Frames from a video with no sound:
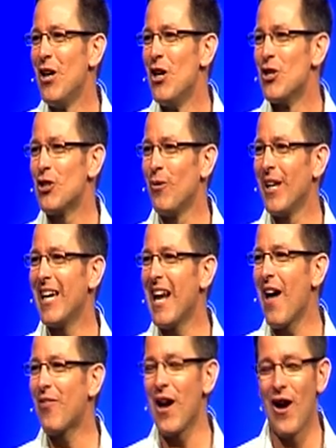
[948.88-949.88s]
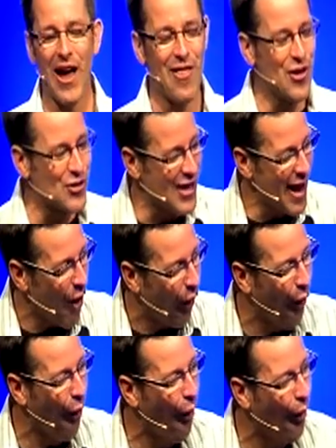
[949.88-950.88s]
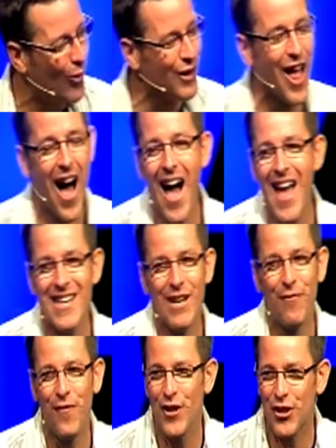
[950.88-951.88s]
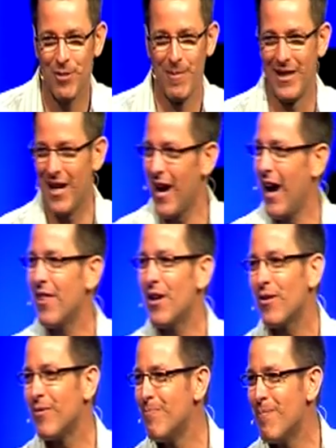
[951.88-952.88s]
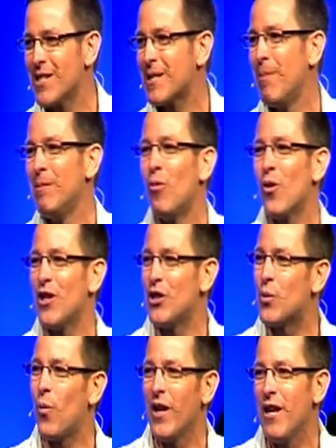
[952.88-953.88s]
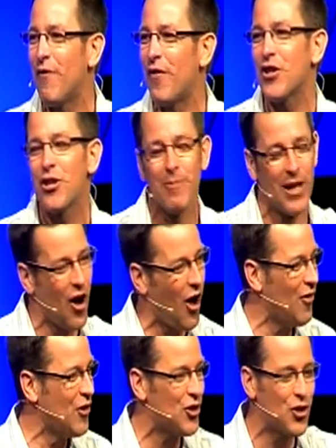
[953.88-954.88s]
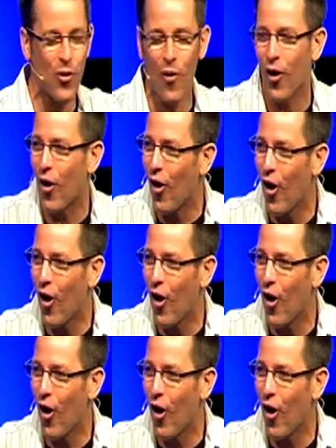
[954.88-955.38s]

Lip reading: So we get out there, and there's a whole line of fishermen. There must have been more than 20 fishermen on the shore.